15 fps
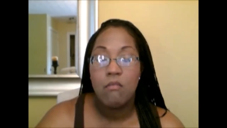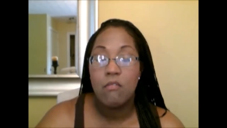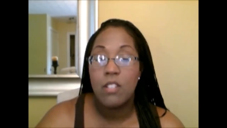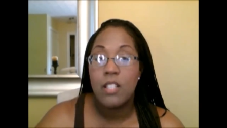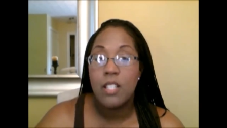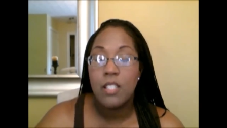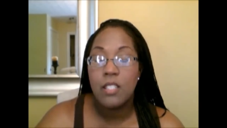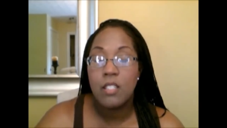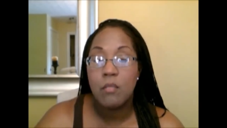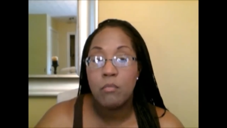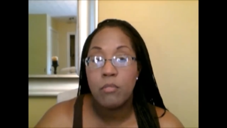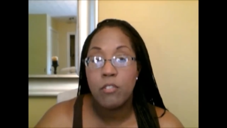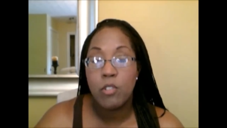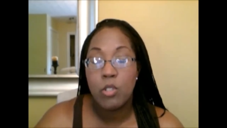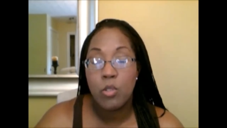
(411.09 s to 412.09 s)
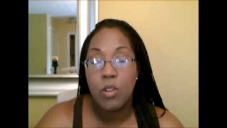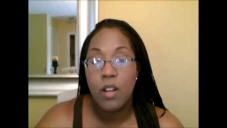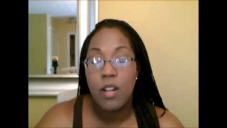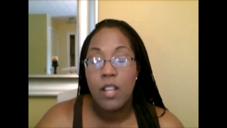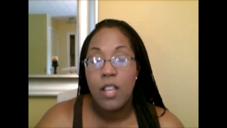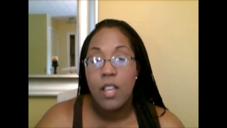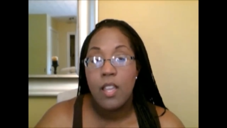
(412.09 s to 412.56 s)
Really simple,
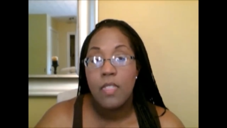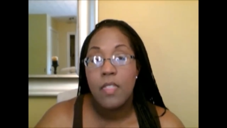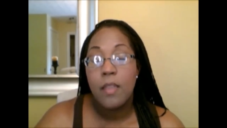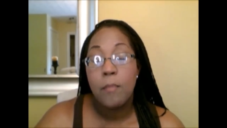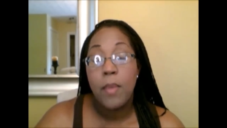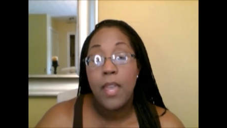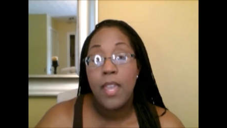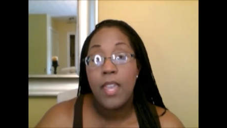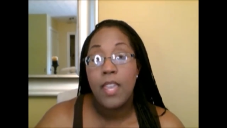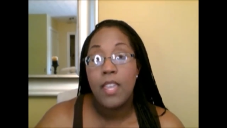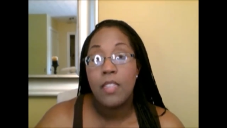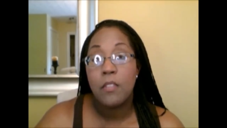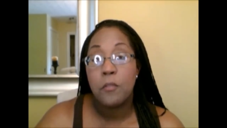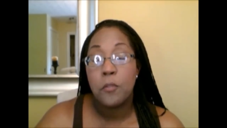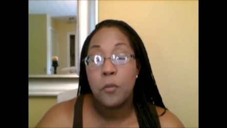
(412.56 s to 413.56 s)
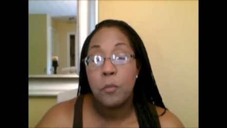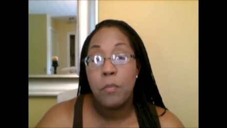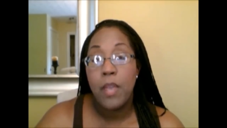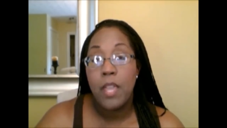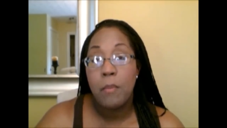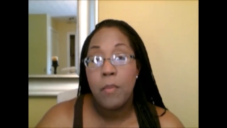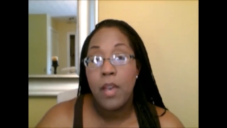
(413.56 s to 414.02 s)
short. They pay either through
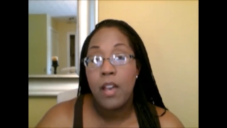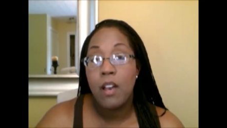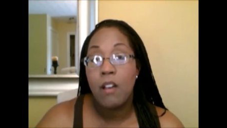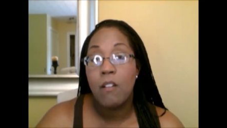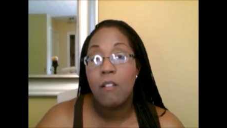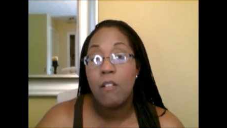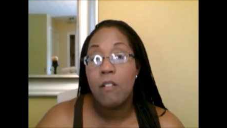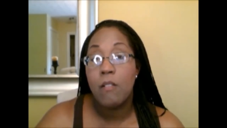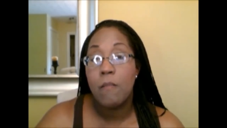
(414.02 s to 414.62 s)
PayPal,